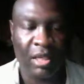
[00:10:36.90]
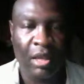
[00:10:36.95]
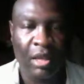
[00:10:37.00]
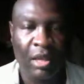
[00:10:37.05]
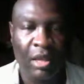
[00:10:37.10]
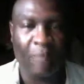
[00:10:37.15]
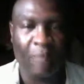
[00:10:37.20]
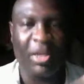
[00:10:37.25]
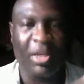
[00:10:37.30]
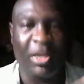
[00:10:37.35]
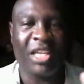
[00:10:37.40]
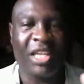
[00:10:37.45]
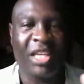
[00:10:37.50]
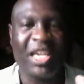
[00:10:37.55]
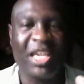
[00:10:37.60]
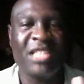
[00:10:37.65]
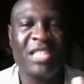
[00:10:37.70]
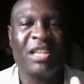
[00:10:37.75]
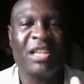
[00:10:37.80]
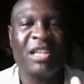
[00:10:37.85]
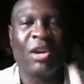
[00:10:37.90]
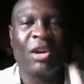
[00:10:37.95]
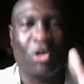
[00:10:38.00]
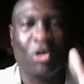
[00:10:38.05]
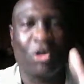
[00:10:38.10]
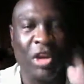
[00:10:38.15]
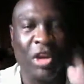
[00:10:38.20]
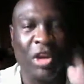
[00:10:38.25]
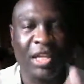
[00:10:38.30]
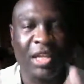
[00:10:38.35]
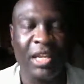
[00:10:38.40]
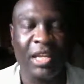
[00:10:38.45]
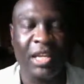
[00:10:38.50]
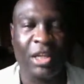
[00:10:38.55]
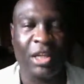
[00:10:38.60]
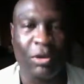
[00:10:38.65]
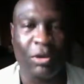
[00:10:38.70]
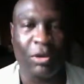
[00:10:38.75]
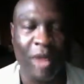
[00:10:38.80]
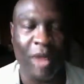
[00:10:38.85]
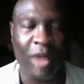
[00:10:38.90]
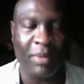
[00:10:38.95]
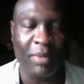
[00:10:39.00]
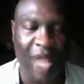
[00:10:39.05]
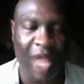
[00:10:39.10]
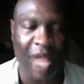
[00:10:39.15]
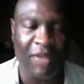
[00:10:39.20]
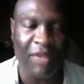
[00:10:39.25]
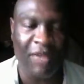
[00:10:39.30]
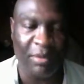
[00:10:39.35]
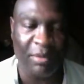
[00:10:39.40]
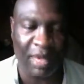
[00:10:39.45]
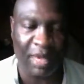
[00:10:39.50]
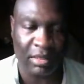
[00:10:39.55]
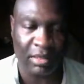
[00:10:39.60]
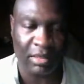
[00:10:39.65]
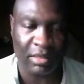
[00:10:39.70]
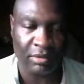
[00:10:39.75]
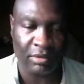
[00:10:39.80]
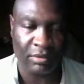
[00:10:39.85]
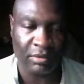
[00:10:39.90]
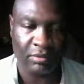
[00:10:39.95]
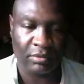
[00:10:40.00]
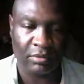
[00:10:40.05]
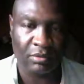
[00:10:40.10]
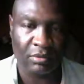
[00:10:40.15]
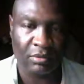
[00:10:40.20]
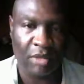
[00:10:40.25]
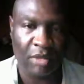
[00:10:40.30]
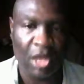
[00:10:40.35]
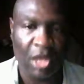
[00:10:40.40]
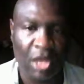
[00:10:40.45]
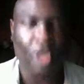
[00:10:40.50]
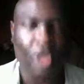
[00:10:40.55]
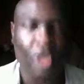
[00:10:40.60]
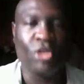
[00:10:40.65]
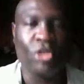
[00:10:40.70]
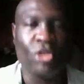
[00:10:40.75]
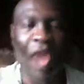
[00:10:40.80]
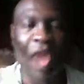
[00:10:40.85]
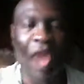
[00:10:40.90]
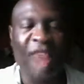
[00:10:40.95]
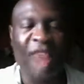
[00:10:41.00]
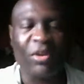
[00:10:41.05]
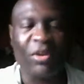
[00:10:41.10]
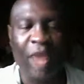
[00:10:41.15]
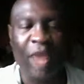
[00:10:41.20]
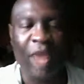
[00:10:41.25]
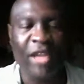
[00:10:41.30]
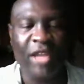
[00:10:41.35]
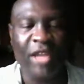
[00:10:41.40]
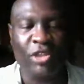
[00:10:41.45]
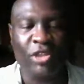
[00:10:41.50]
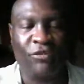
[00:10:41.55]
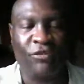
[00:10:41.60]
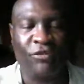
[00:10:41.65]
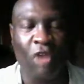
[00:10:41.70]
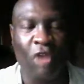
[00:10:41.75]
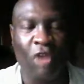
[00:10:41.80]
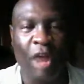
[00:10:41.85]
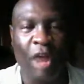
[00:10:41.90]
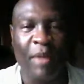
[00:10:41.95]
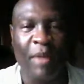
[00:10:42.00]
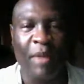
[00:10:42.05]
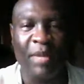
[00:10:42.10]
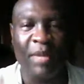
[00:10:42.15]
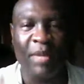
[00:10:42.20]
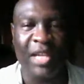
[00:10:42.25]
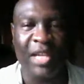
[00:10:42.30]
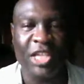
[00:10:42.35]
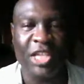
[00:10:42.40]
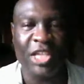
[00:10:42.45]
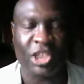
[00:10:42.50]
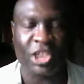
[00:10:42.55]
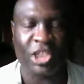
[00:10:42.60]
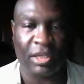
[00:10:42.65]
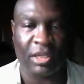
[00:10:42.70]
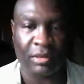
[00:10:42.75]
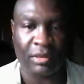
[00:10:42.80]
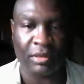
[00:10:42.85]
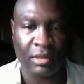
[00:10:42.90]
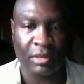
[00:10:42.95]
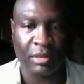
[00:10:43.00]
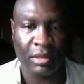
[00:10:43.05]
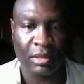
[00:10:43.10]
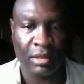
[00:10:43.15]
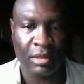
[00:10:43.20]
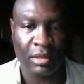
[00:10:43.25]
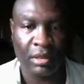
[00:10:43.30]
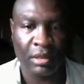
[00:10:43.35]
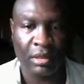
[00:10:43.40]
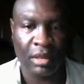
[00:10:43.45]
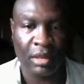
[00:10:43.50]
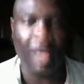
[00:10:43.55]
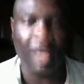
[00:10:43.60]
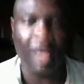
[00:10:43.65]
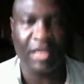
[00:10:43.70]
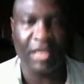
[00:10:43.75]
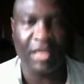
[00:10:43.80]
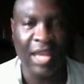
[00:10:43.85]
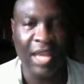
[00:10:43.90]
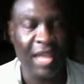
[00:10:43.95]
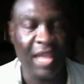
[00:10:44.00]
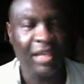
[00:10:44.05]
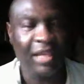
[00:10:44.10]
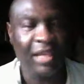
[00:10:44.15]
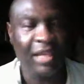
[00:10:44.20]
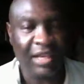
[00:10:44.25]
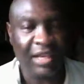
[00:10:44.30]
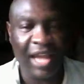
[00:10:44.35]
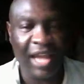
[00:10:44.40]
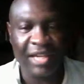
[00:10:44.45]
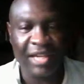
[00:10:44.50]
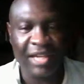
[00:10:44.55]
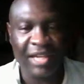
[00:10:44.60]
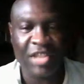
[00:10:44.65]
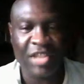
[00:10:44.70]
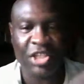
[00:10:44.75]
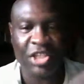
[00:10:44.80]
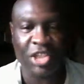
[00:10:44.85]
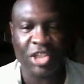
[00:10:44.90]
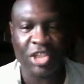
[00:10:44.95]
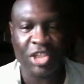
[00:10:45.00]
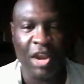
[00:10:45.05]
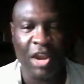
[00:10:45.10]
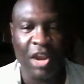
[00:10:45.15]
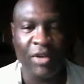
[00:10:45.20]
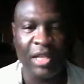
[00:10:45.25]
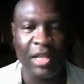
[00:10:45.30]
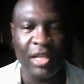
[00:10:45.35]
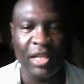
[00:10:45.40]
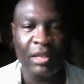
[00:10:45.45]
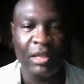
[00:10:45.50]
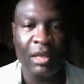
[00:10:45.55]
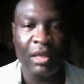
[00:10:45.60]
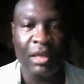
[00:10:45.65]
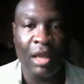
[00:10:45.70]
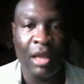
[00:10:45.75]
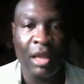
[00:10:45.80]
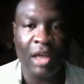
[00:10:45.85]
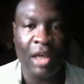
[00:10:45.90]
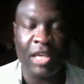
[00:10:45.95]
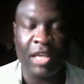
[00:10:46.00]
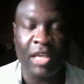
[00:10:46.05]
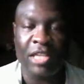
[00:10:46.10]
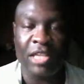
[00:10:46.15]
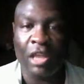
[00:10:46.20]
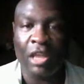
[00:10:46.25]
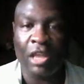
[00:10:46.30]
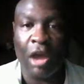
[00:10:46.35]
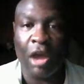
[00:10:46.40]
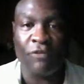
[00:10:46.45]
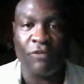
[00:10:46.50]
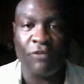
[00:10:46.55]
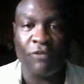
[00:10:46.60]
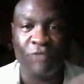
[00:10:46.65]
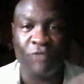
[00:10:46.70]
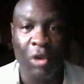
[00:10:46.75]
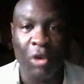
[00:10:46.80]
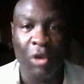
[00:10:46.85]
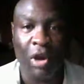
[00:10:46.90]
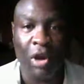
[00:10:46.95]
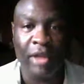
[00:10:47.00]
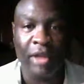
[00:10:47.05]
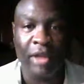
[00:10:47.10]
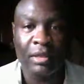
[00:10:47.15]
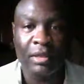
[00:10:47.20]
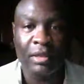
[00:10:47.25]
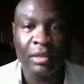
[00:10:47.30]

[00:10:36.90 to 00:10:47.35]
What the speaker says: but against crooked and corrupt government. You have a right to form a militia, again, not necessarily against a foreign